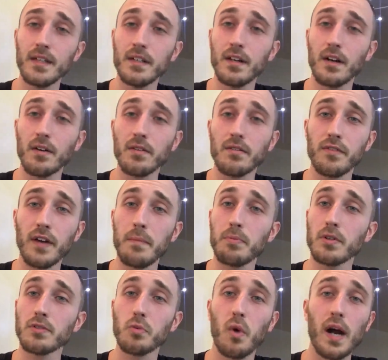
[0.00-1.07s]
you know, the
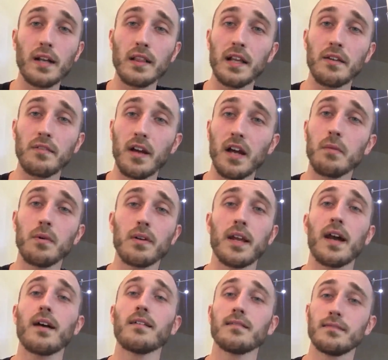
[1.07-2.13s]
vapor is widely available
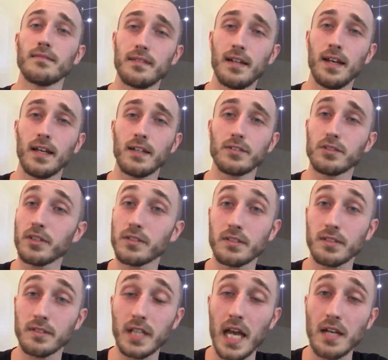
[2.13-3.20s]
now and just
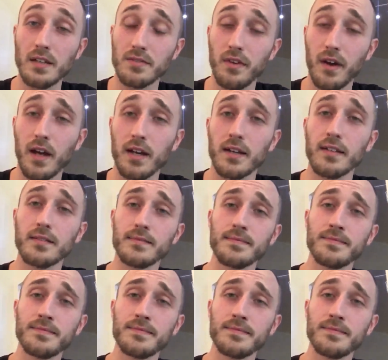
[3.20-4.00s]
as satisfying.